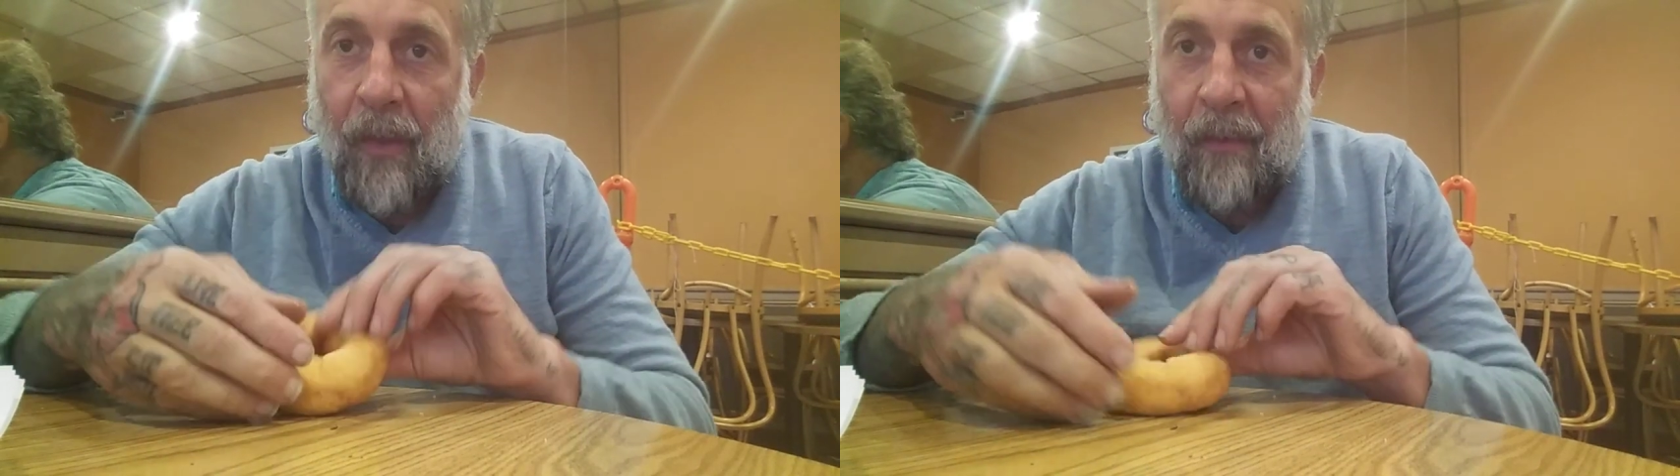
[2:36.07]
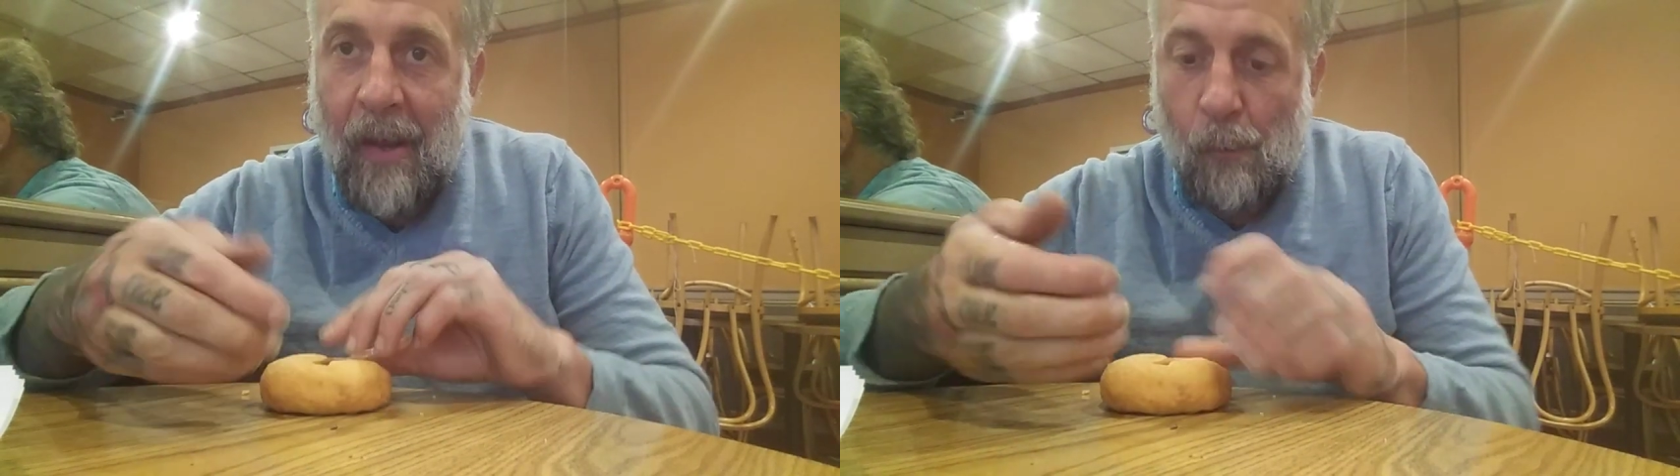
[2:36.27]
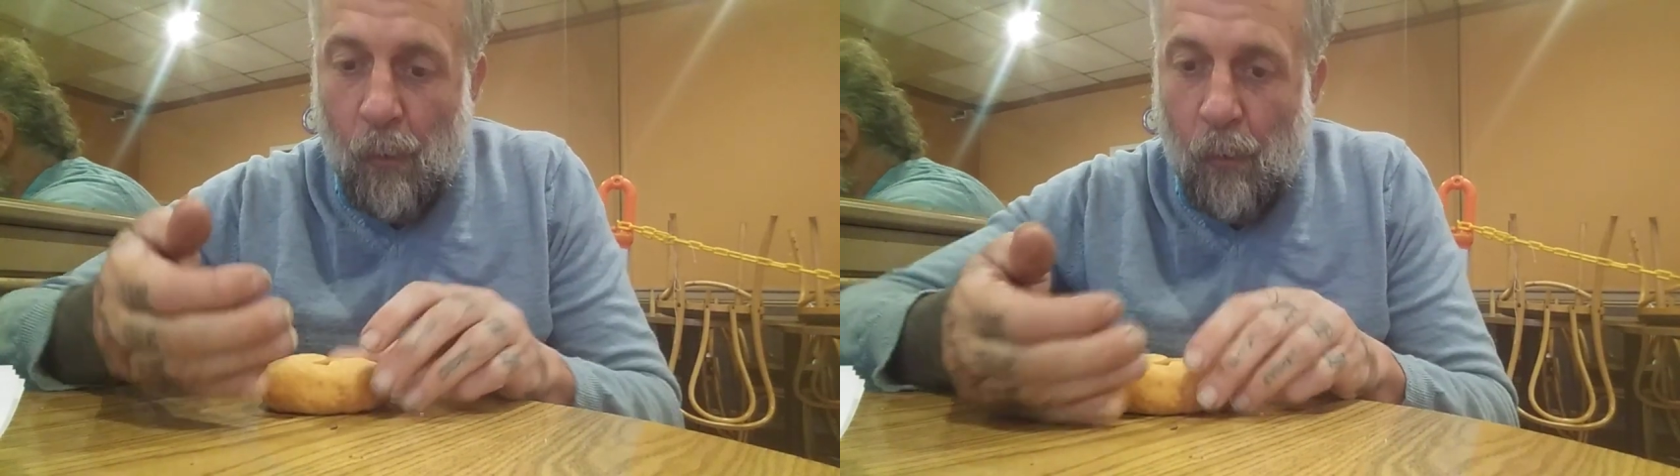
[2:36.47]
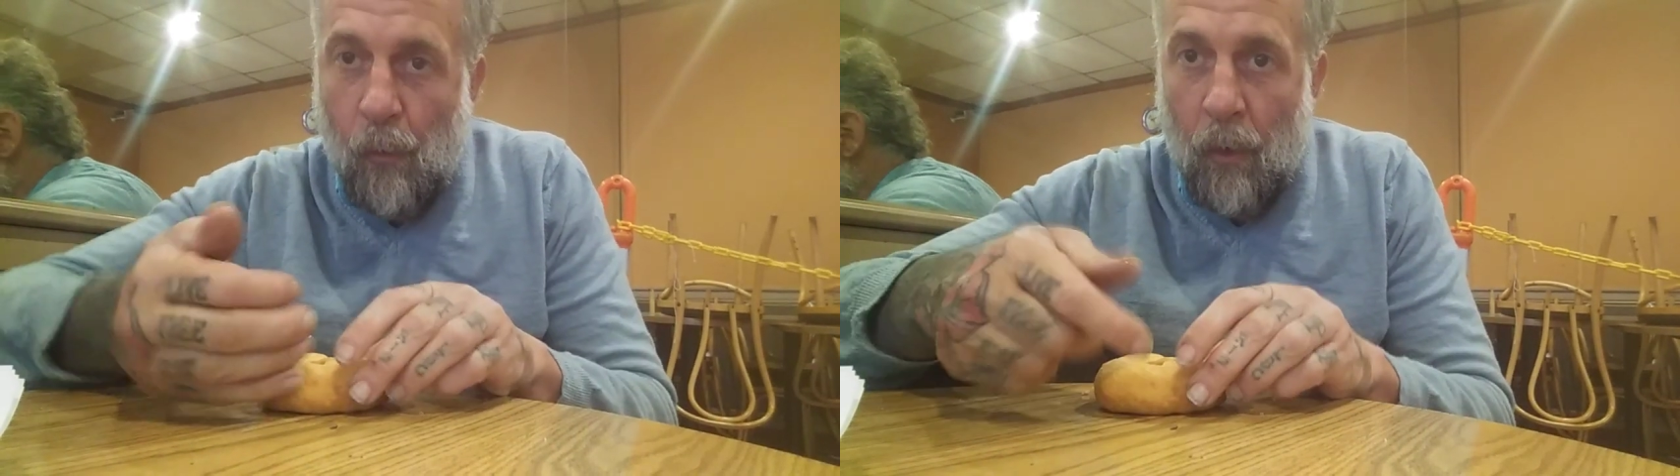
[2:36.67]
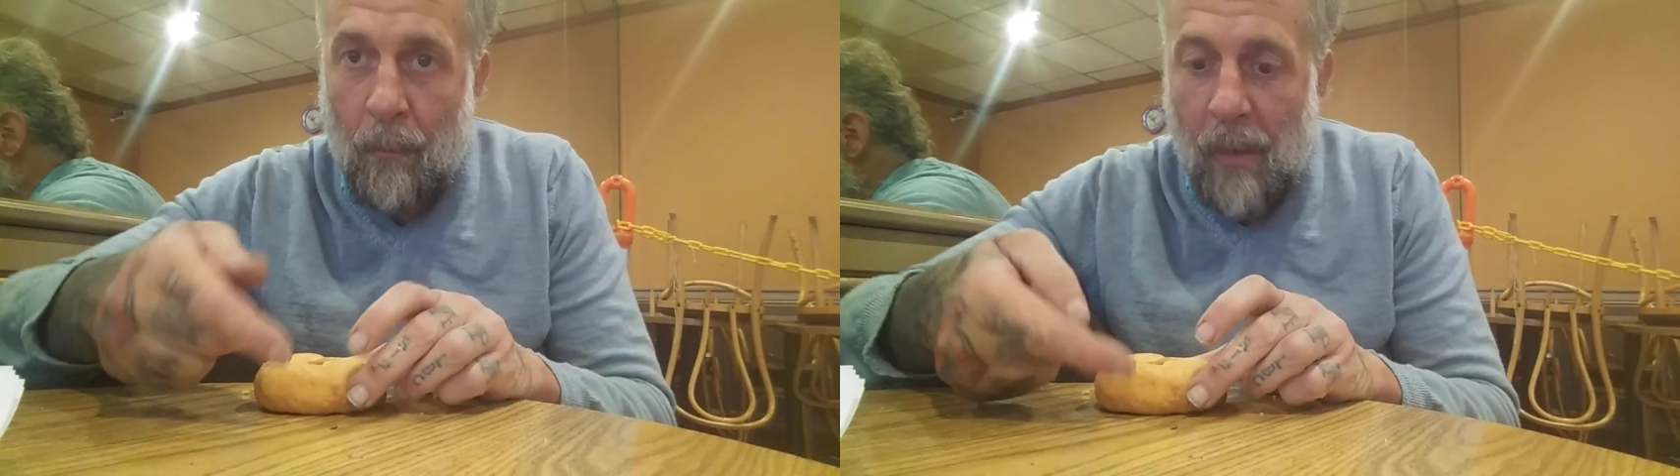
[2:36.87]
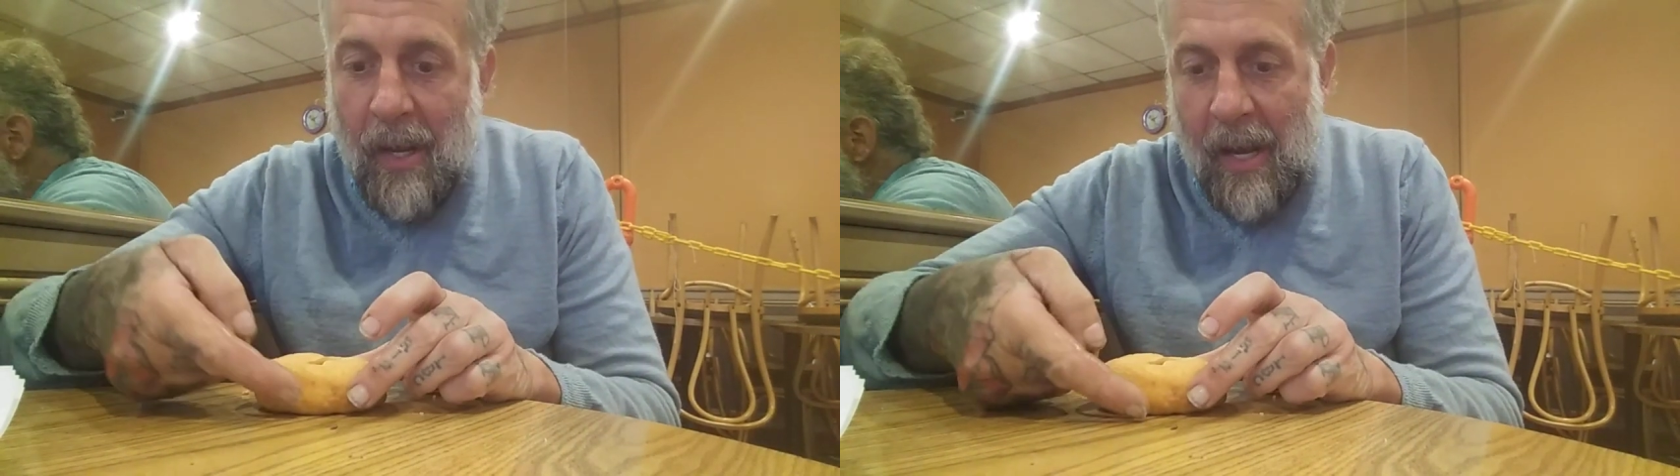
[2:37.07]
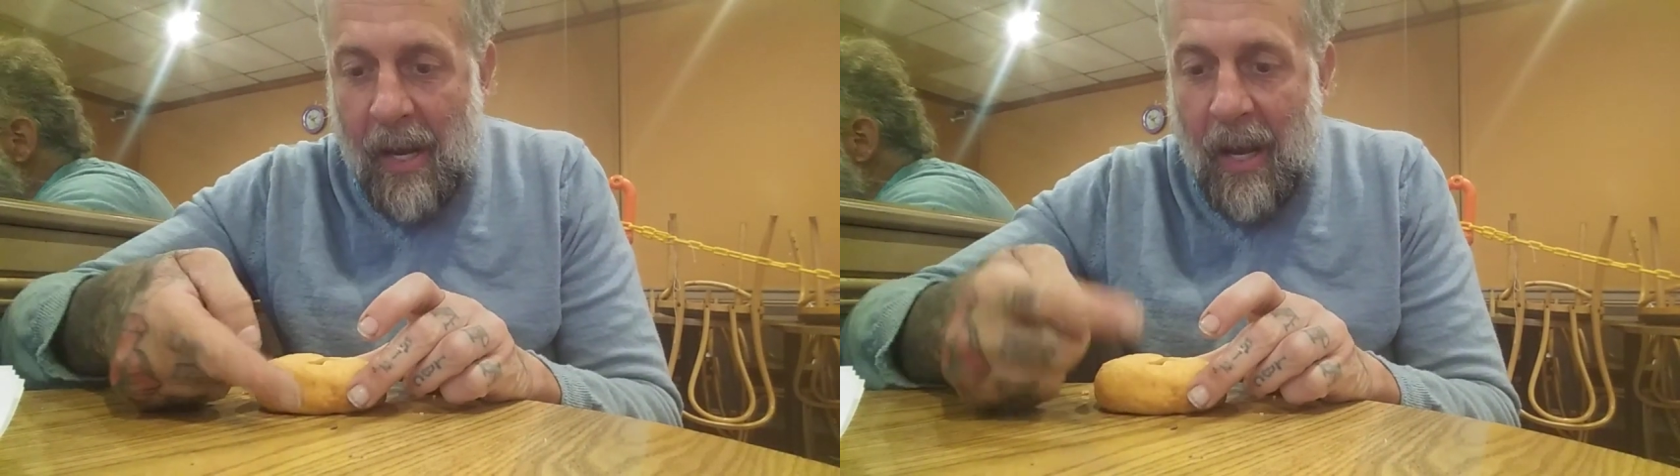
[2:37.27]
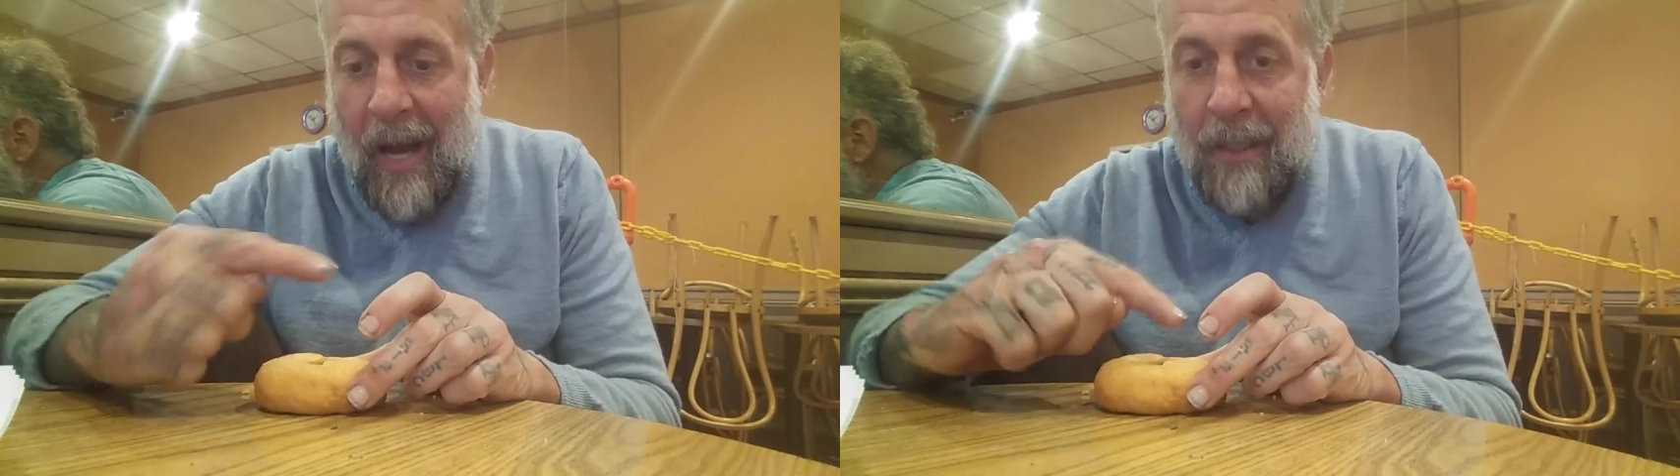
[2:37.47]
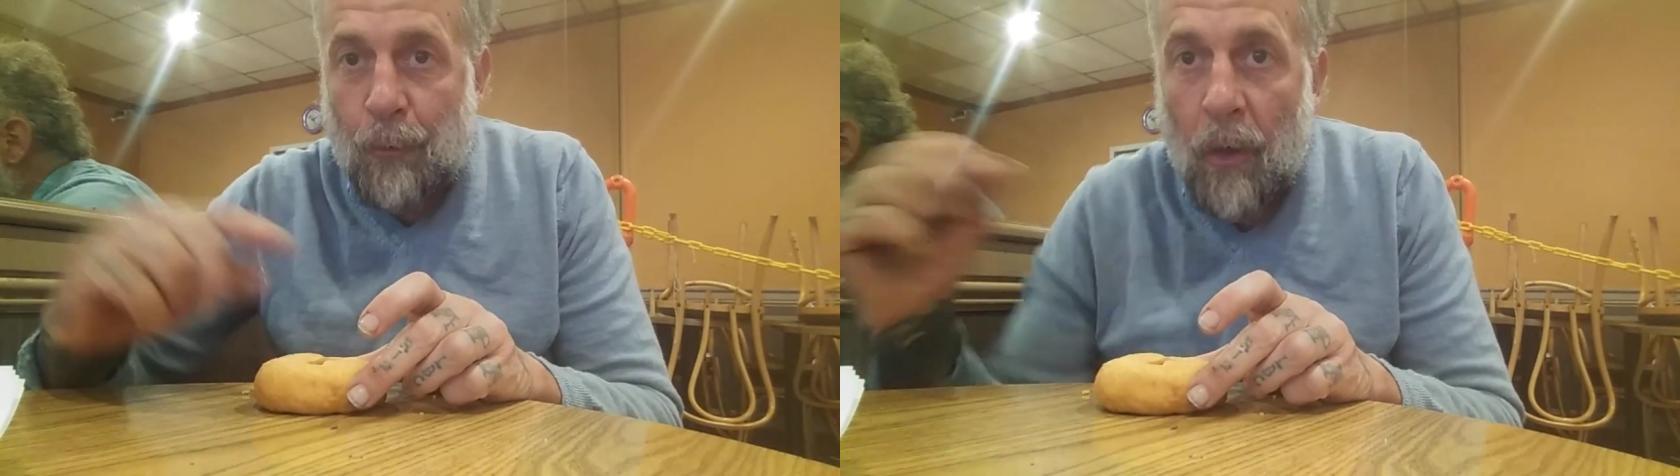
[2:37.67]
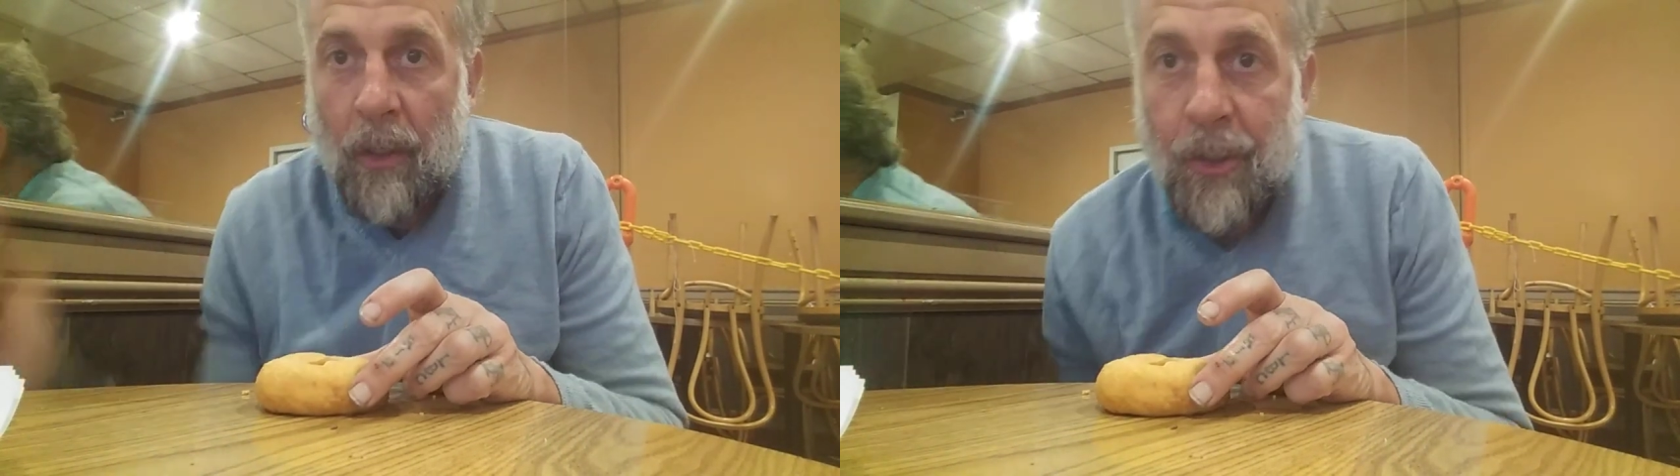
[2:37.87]
And that will form a
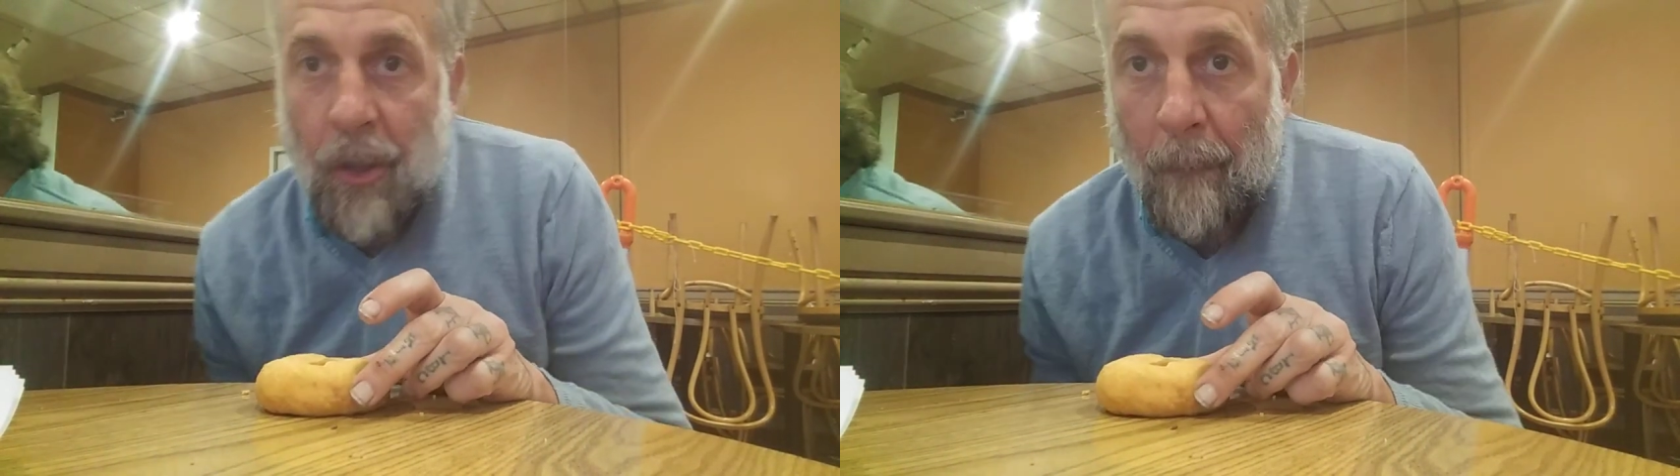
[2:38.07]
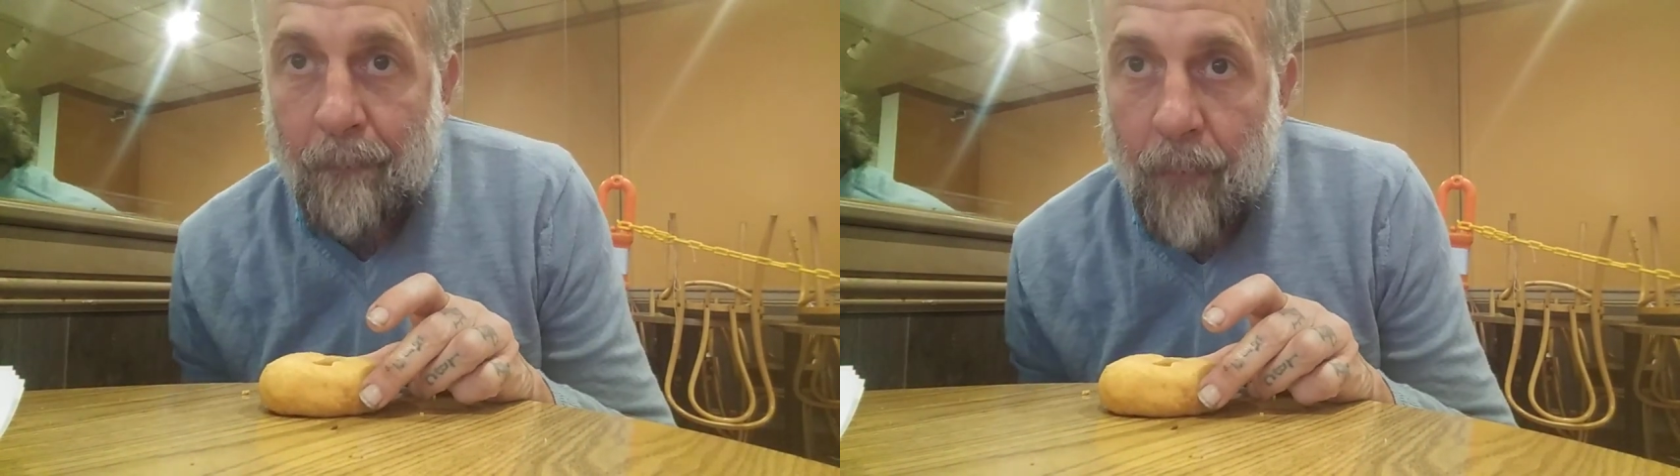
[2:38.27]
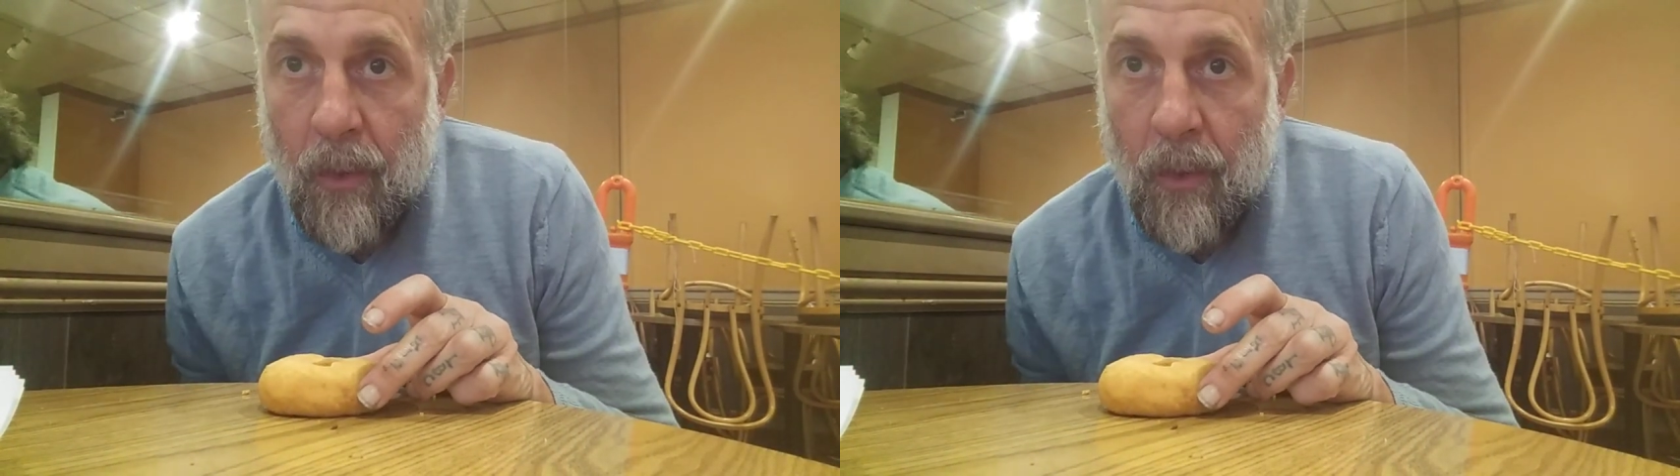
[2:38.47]
hydraulic jump,